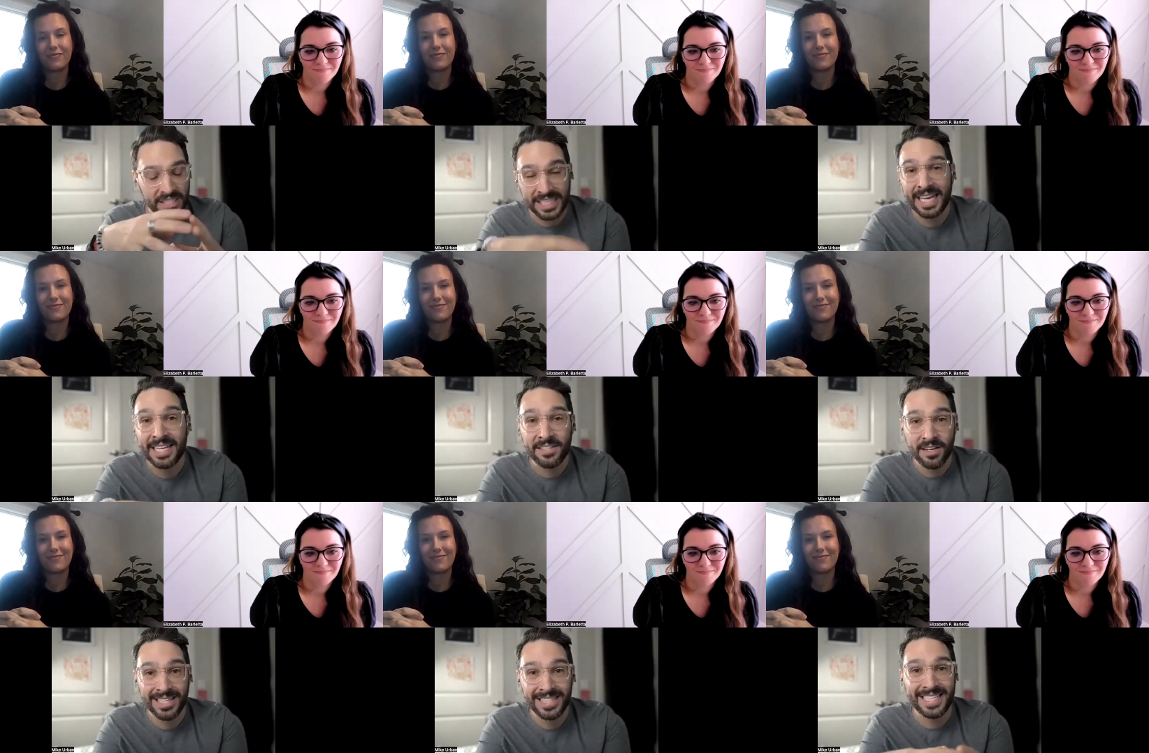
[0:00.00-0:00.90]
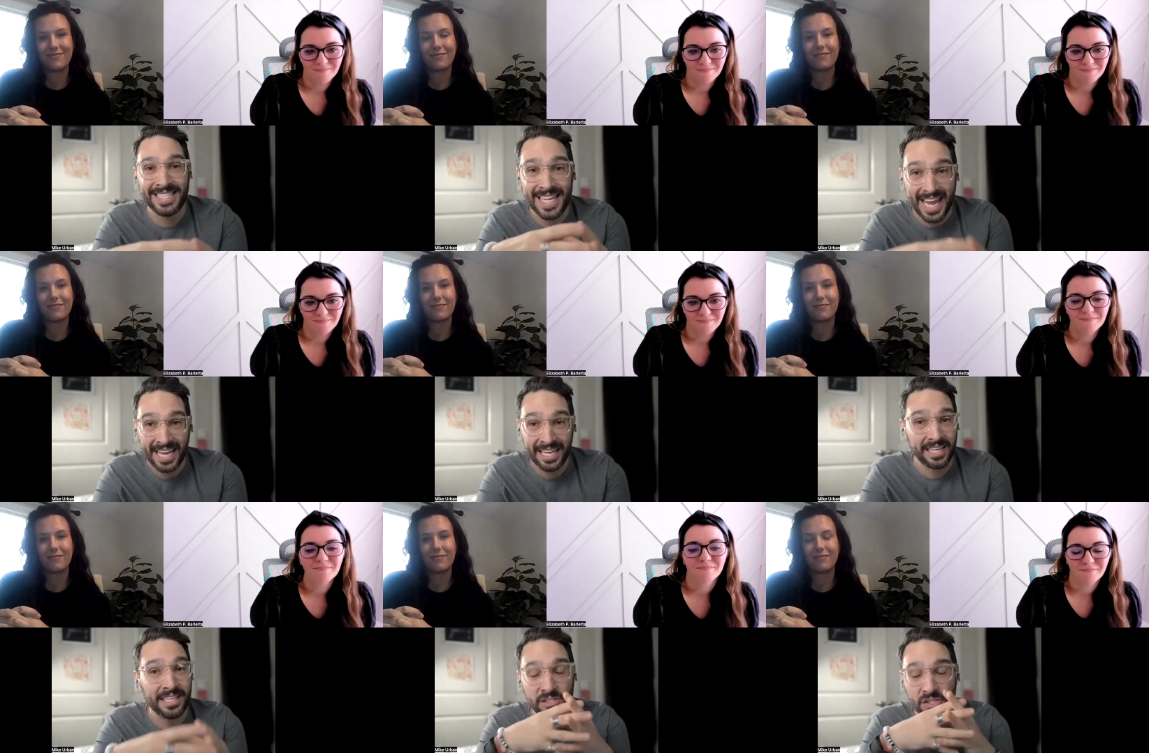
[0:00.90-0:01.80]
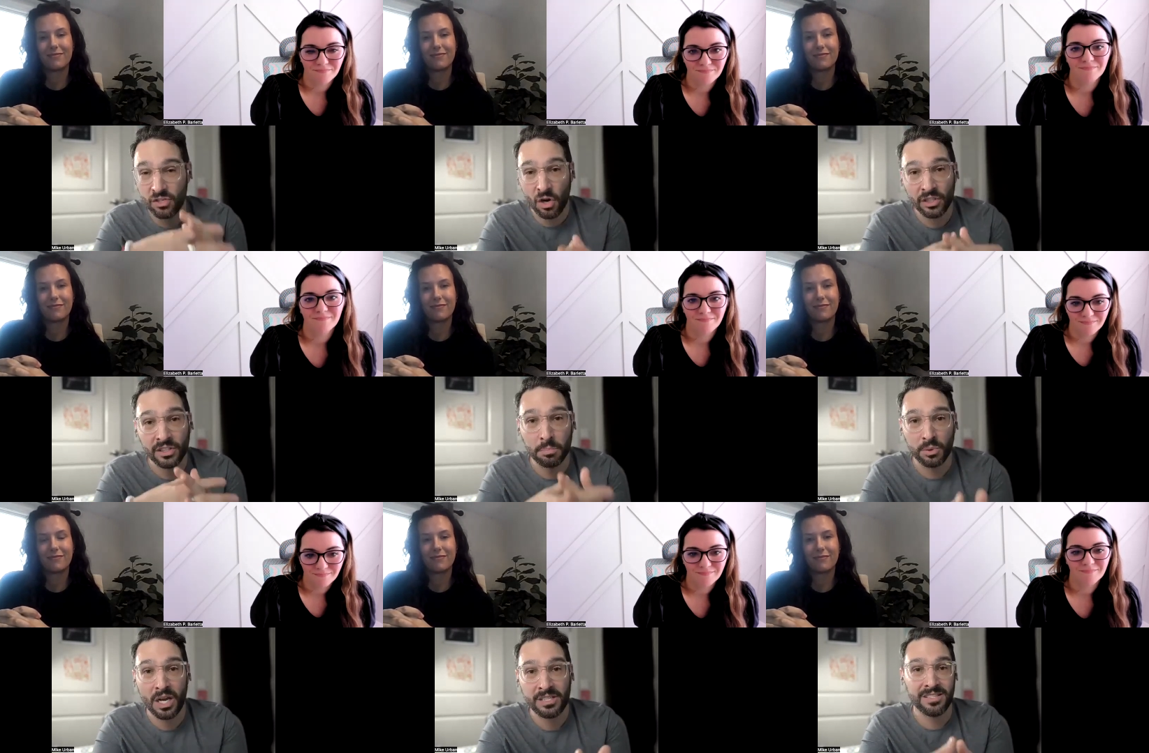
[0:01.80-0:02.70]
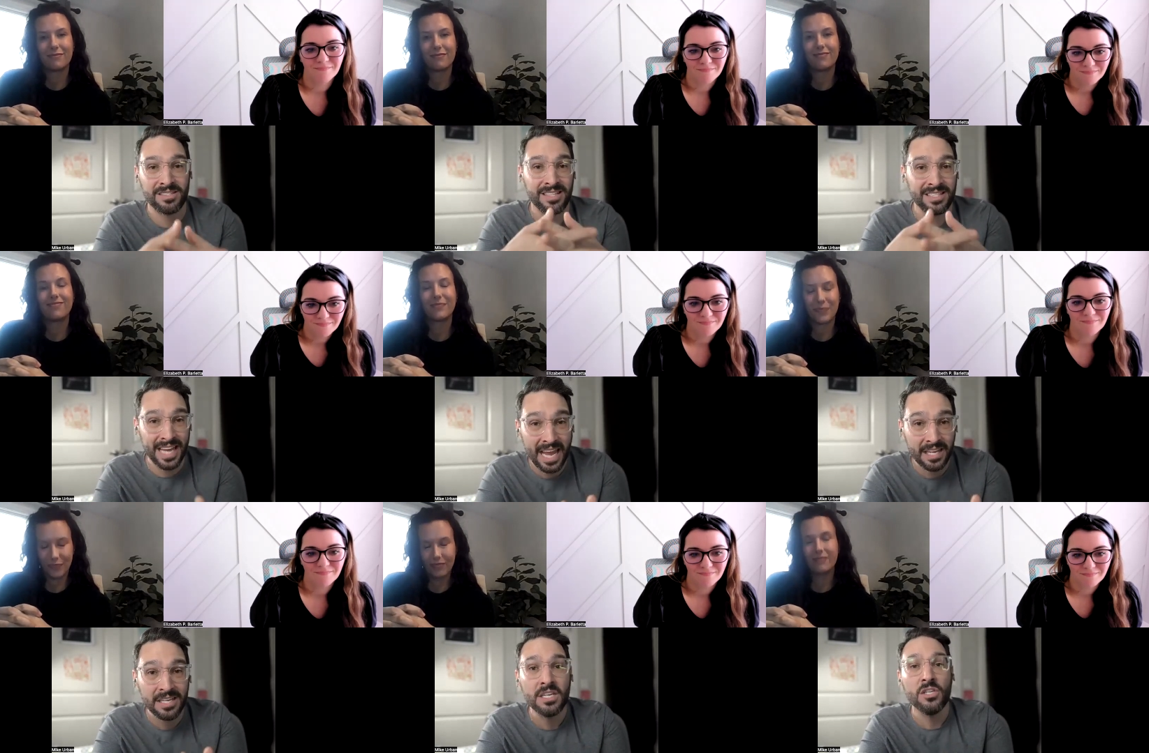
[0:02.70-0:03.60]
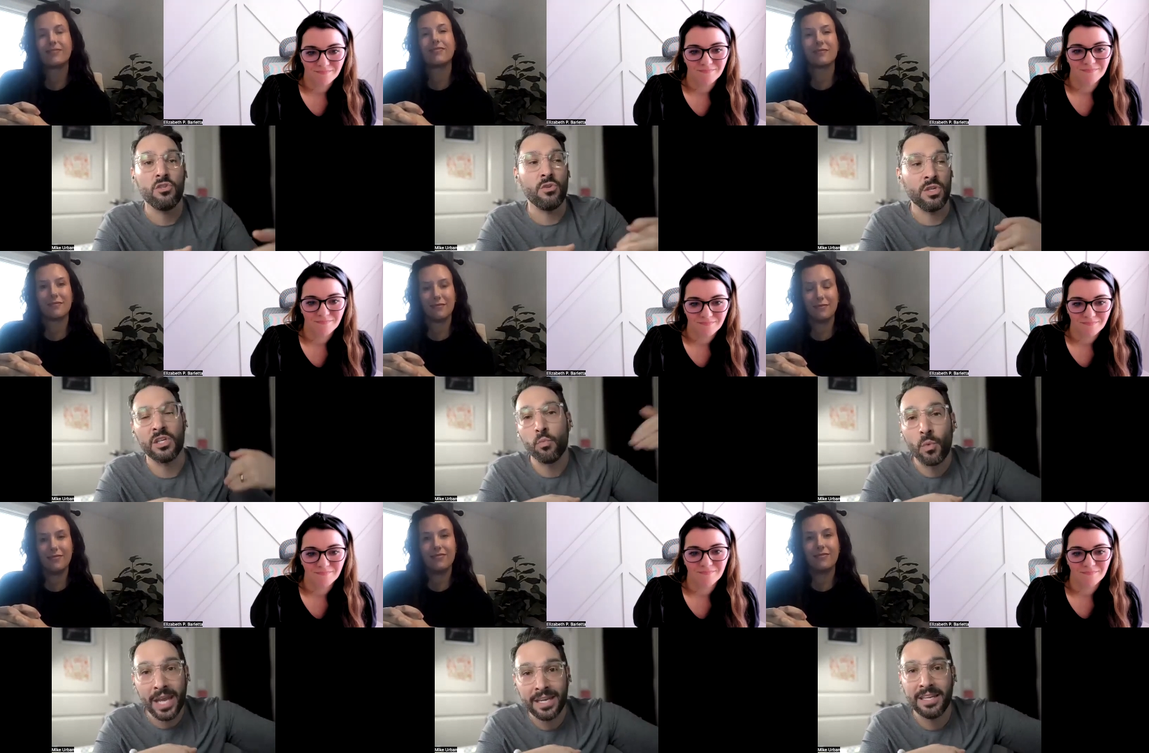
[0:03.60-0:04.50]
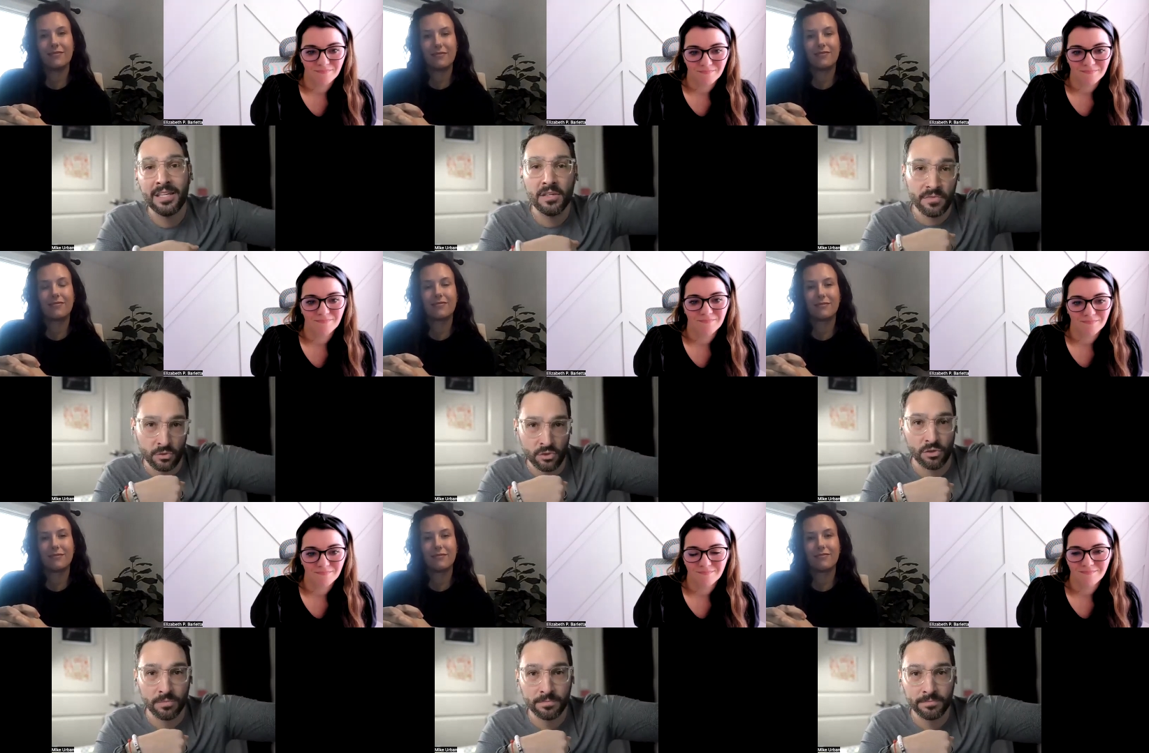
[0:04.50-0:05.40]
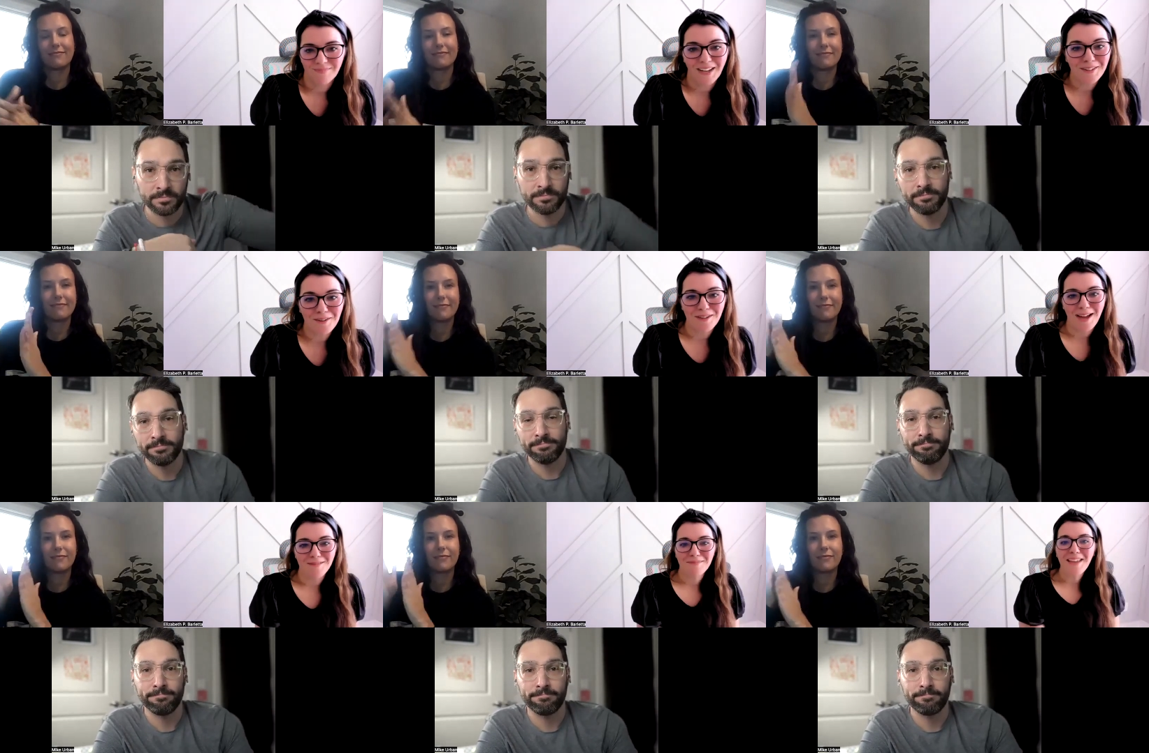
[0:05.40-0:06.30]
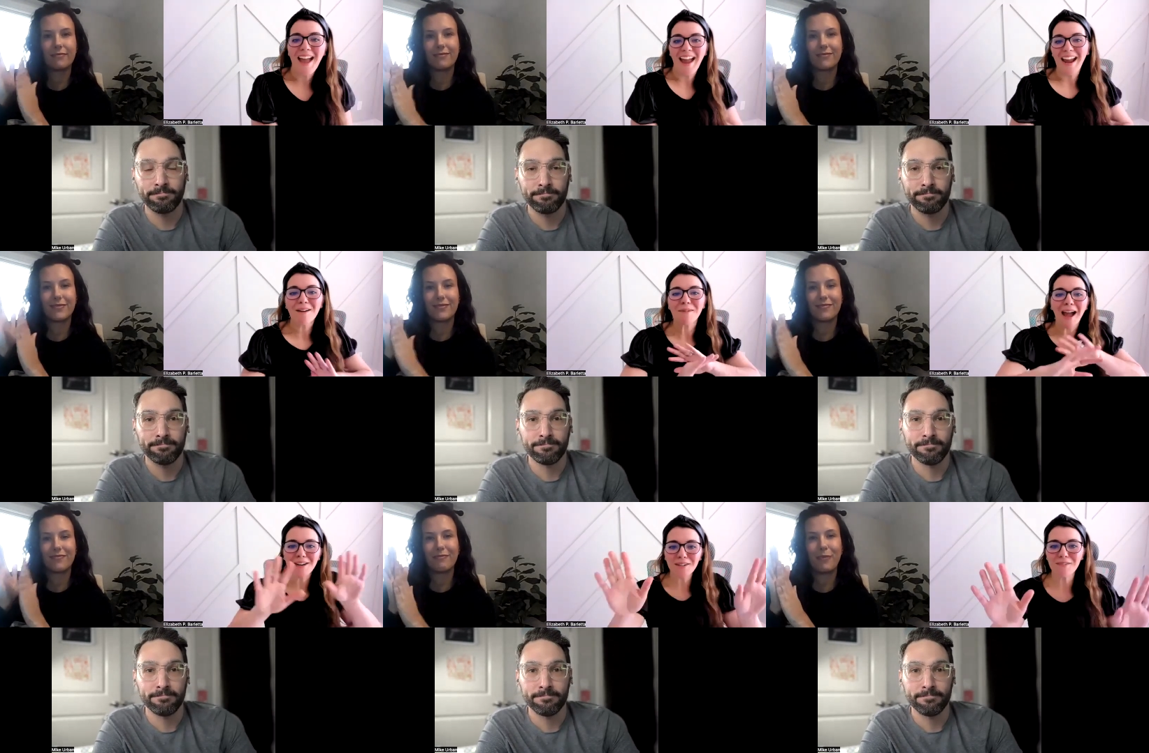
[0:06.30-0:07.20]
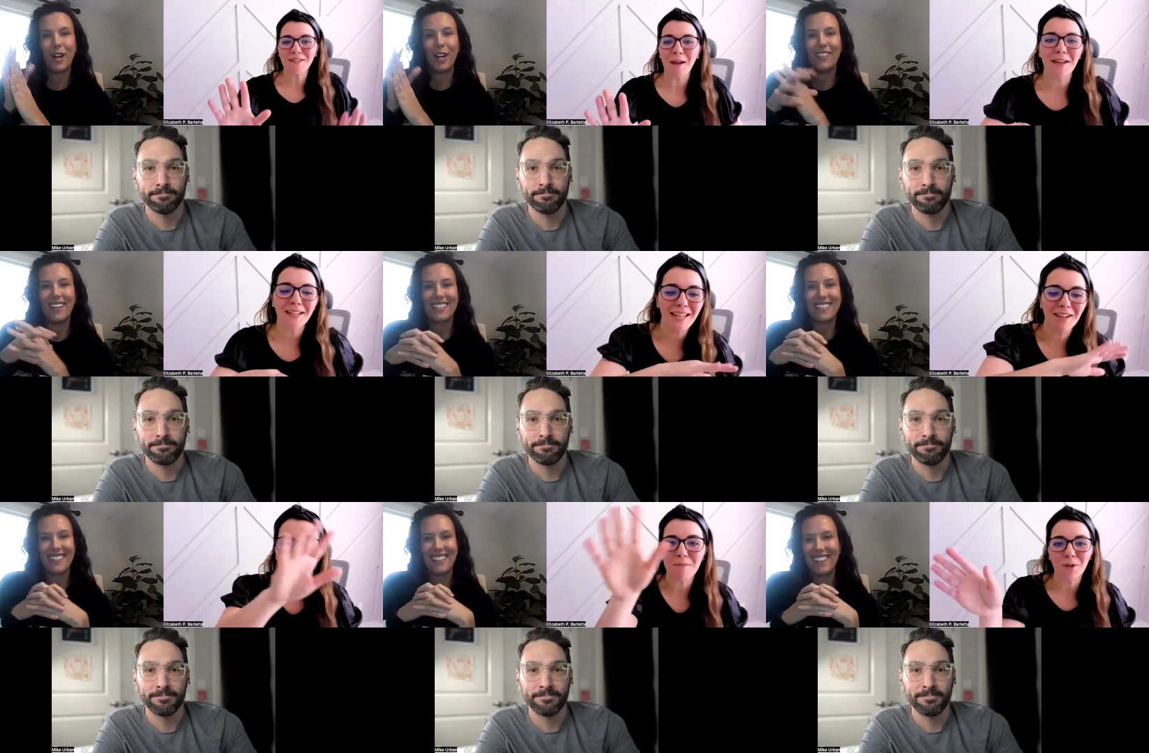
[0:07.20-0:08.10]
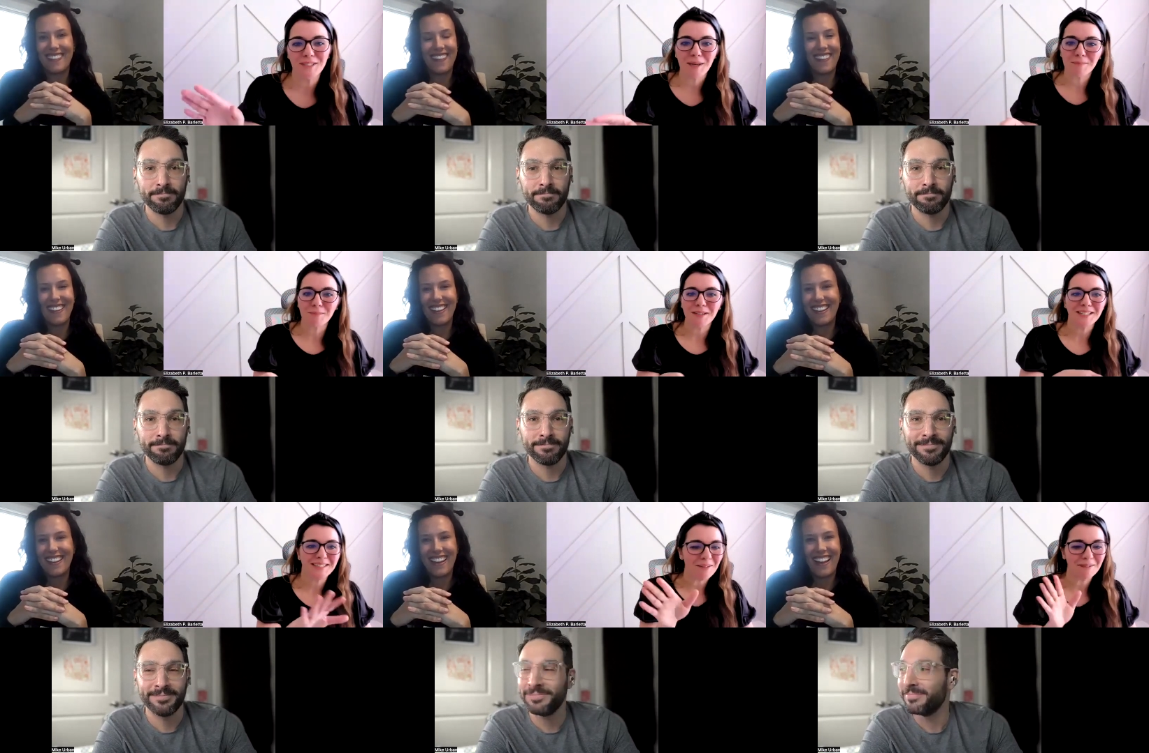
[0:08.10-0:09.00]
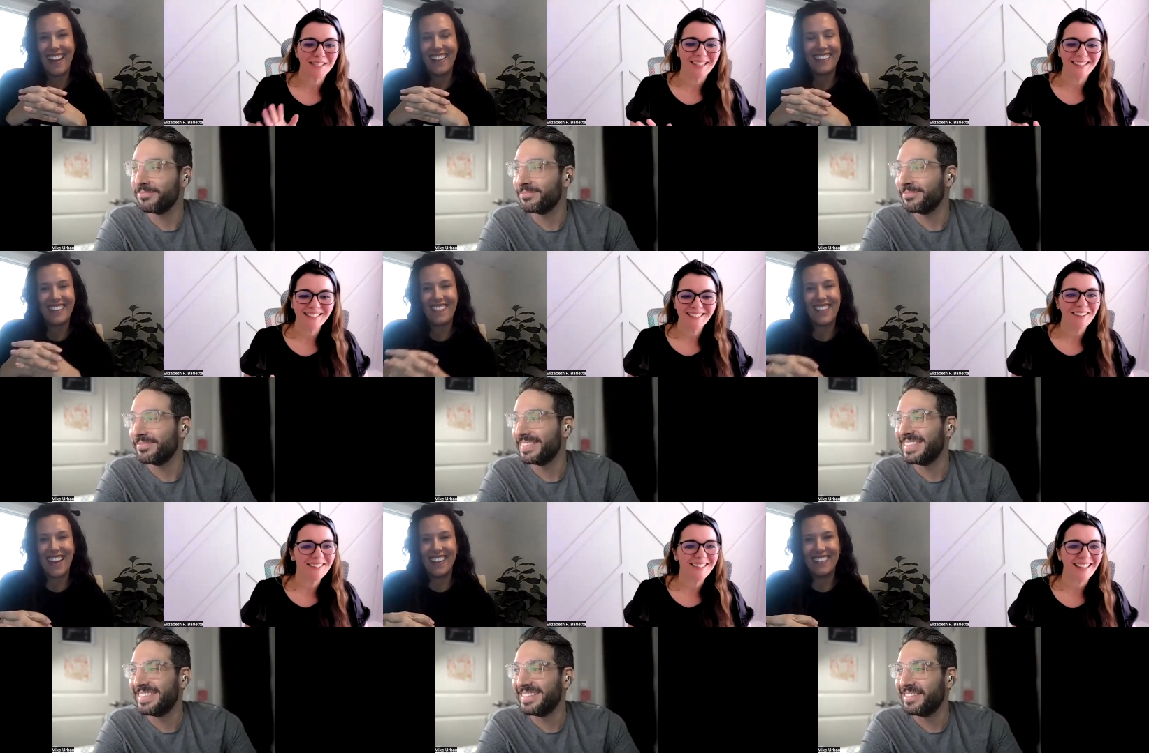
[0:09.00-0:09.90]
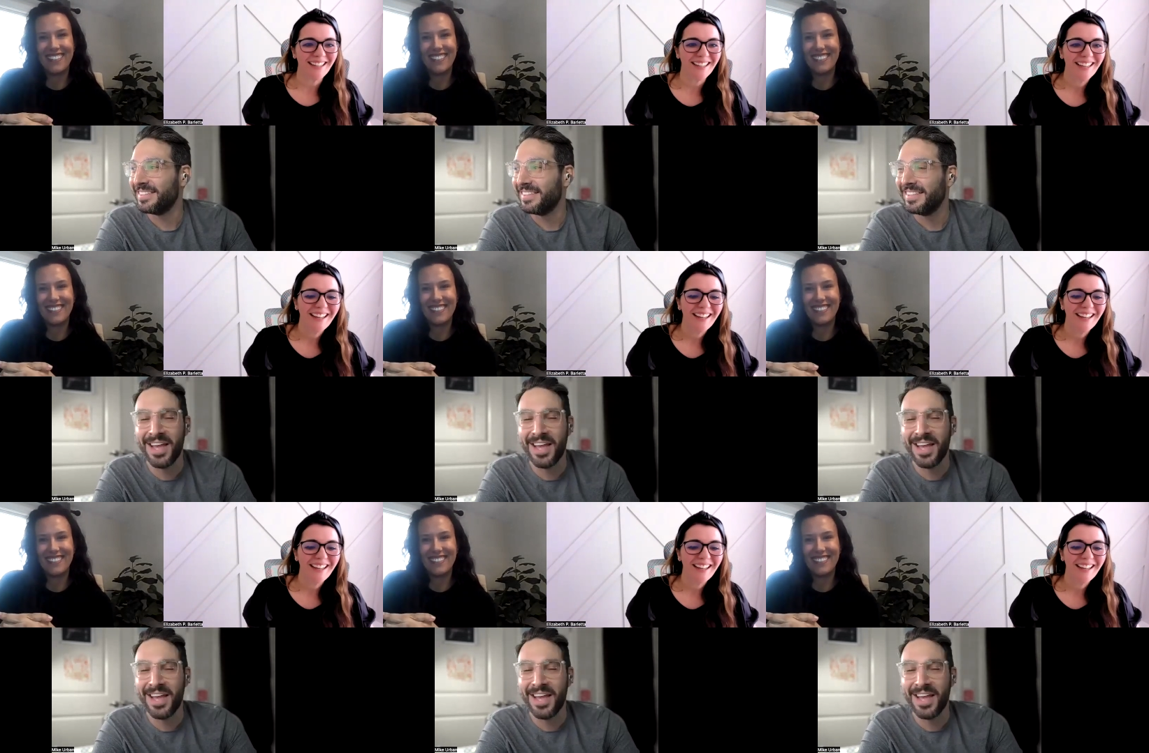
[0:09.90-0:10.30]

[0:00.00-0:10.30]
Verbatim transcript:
Speaker 1: get it done today. Start the process today so you could win in the future.
Speaker 2: I love that. Yay. I'm, I didn't even, I'm not going to give any more tips because that was it. That was it.